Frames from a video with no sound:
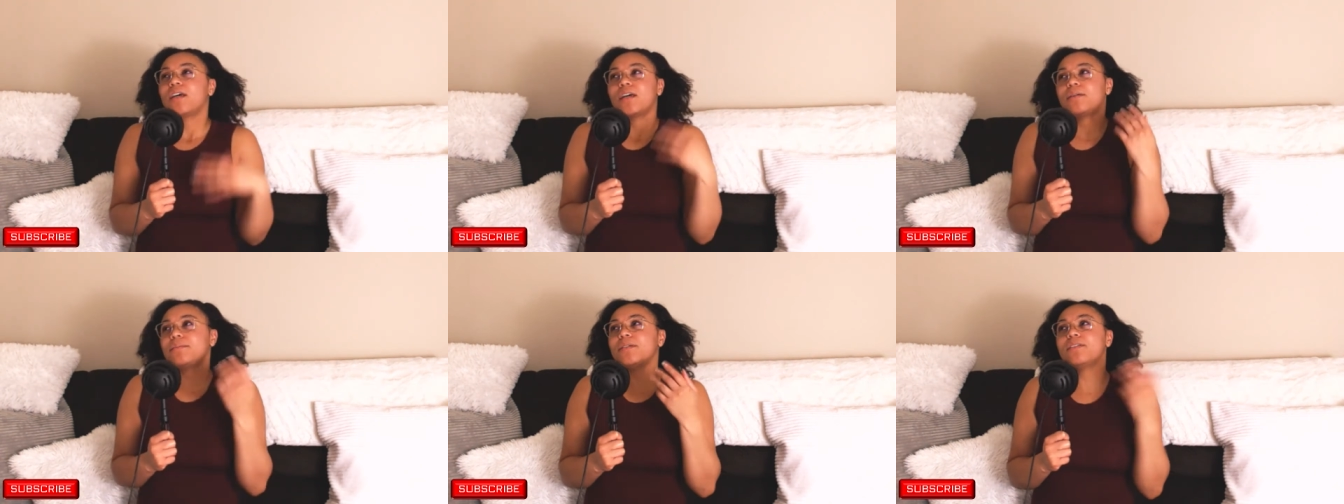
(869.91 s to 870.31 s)

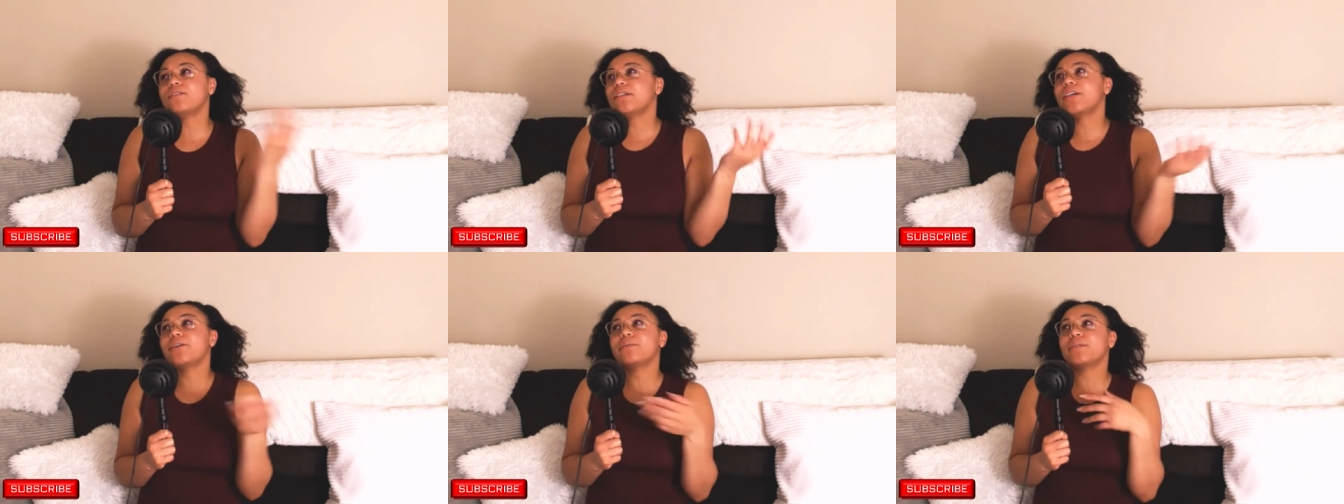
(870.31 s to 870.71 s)
mean, you
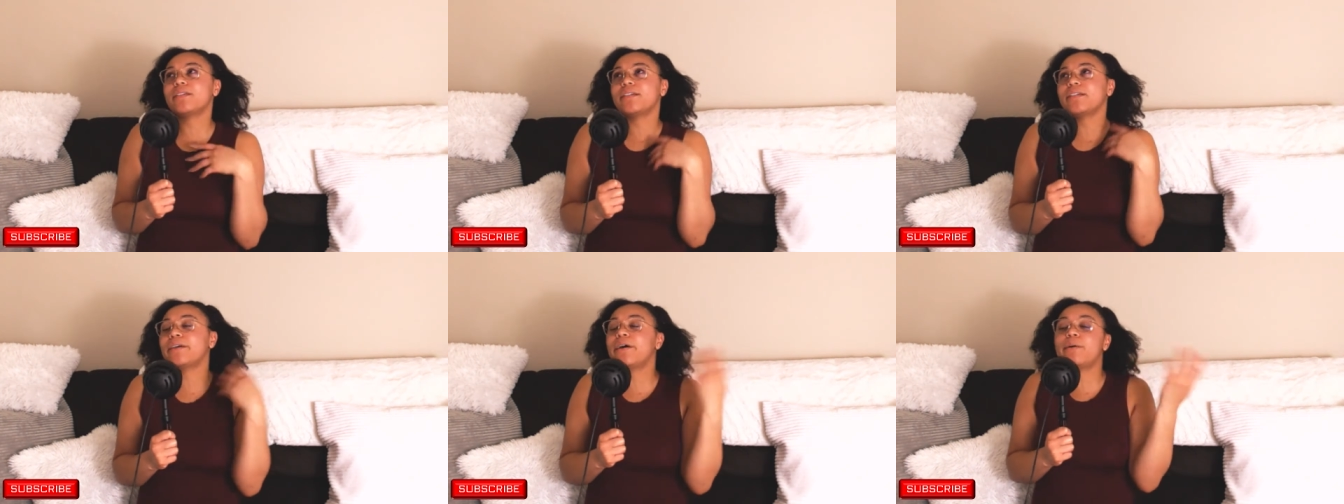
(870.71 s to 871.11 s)
can't
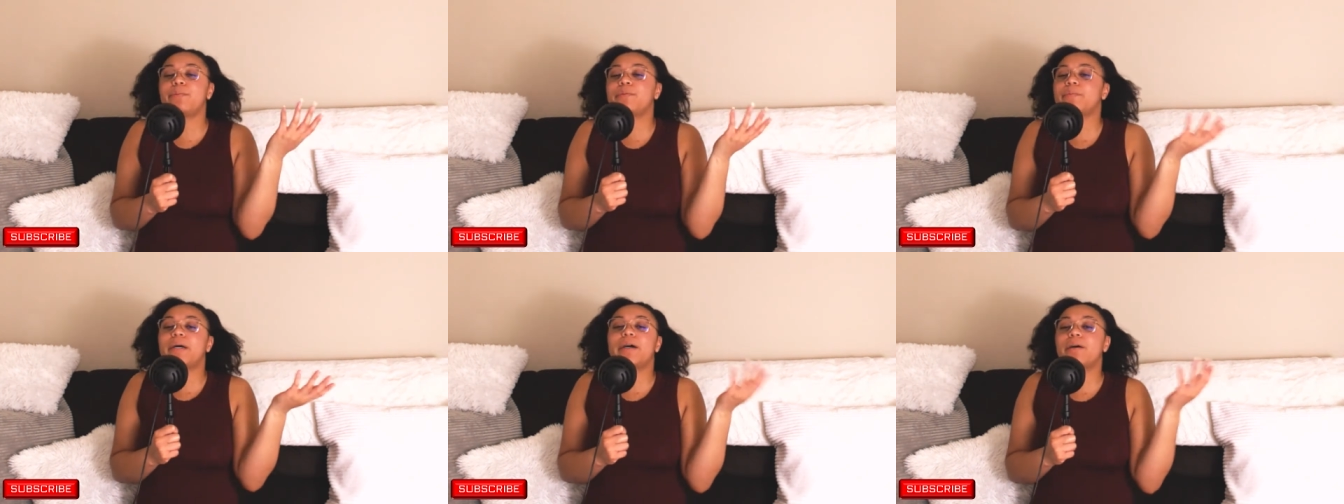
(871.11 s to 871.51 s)
really help
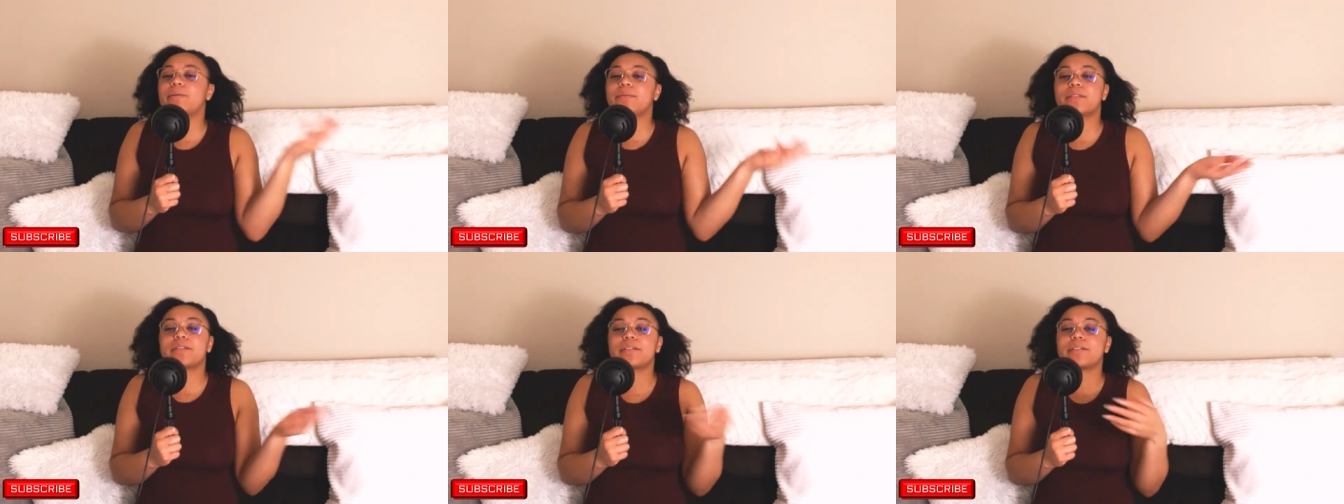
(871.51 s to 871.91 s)
them out
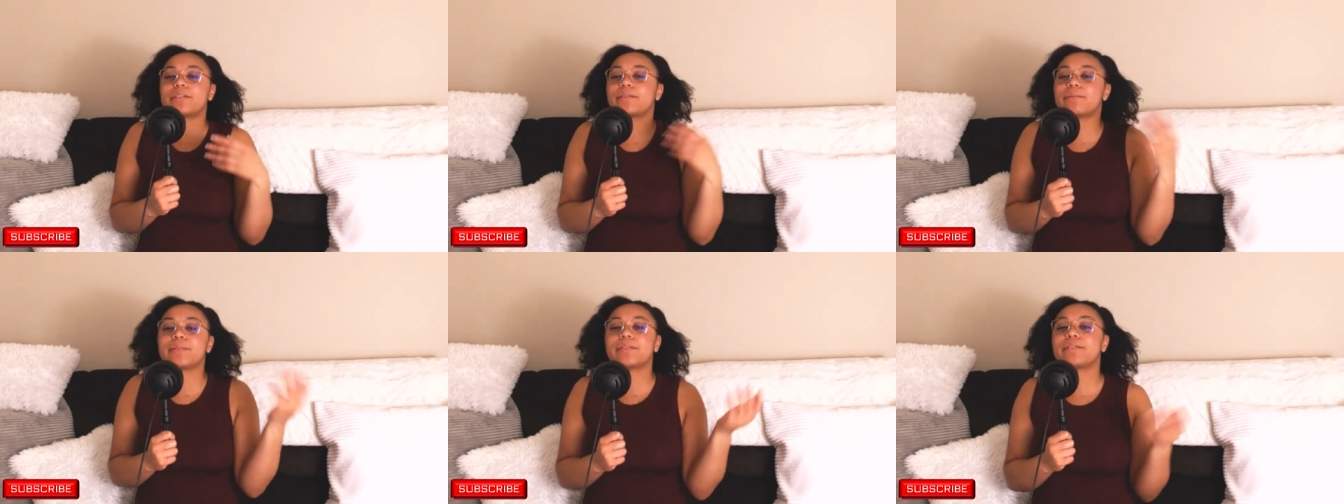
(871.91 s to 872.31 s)
because,
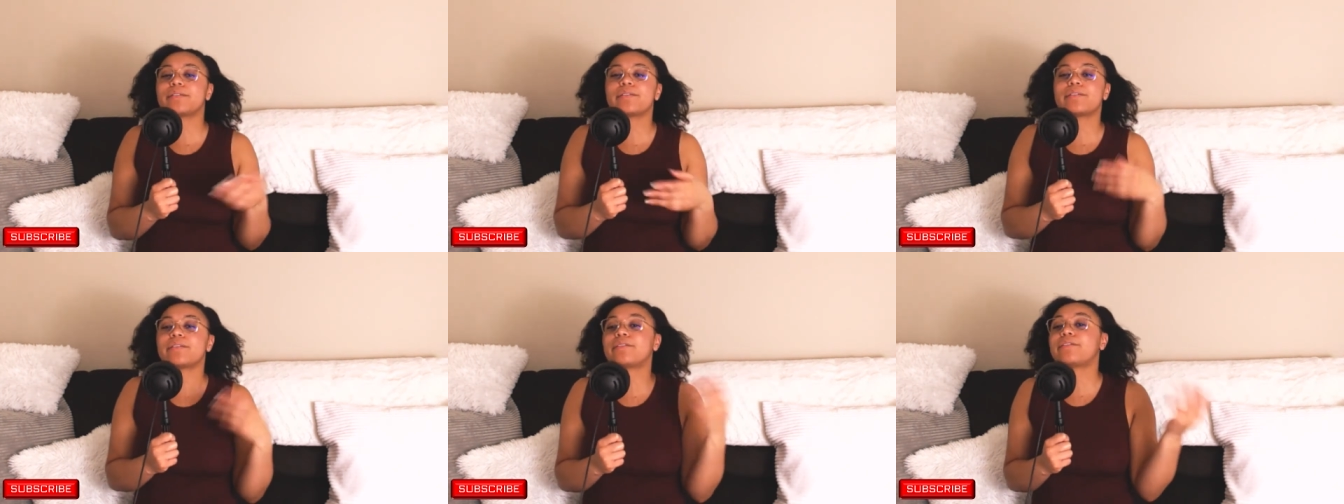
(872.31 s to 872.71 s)
I mean,
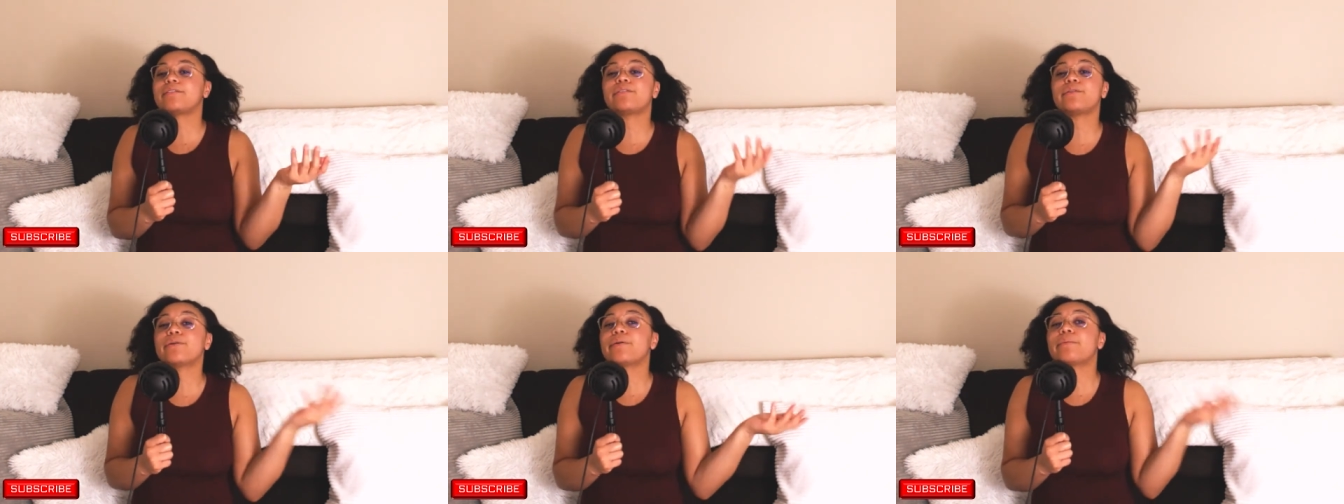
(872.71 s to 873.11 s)
it's
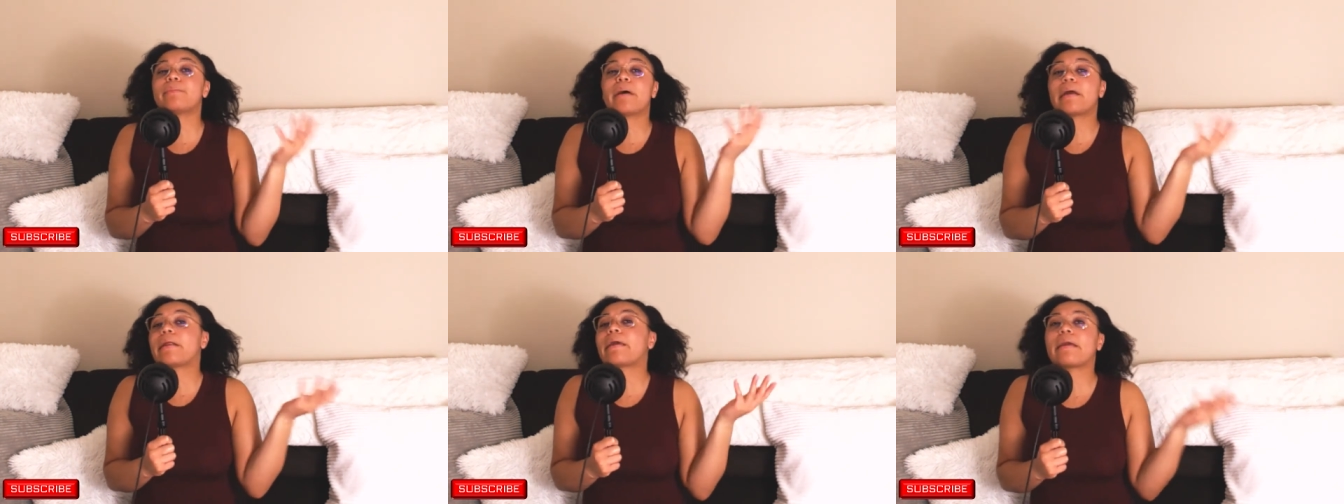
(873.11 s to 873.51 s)
your
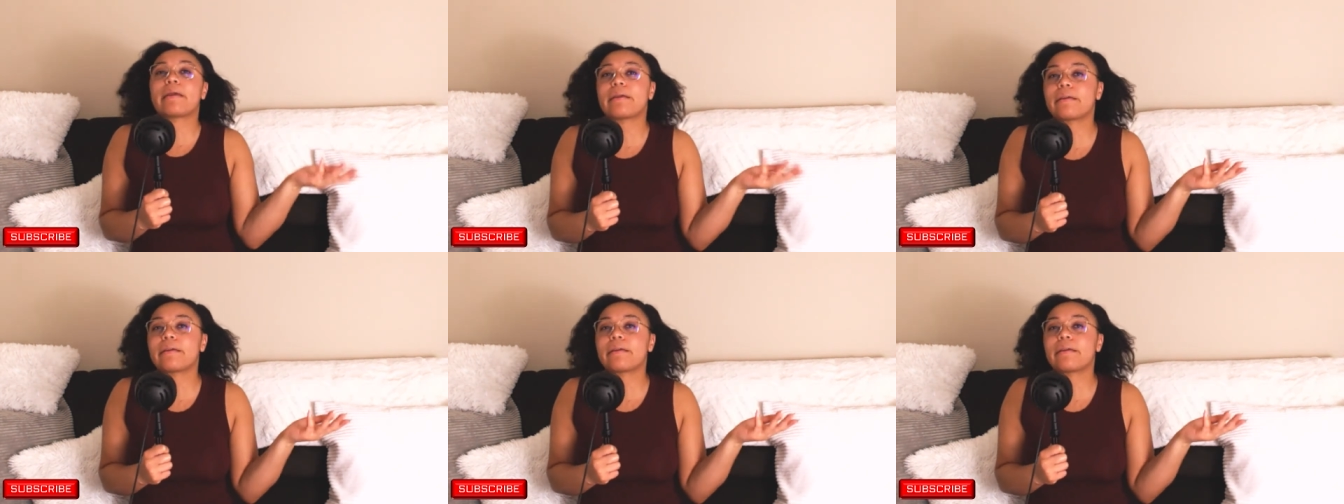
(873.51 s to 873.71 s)
money.